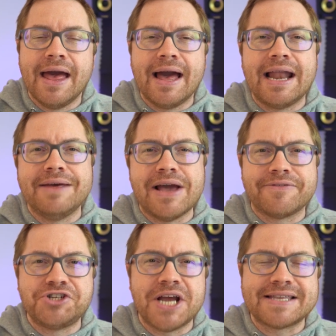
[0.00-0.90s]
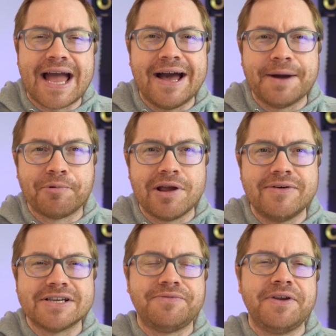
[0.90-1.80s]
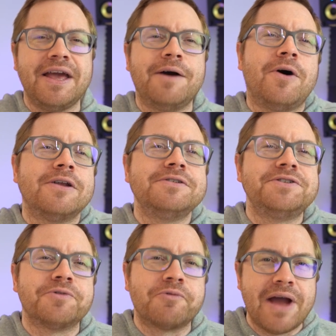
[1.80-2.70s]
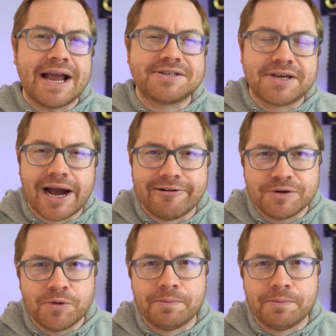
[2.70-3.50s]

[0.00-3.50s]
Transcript: And if you haven't checked out our previous video on direct current,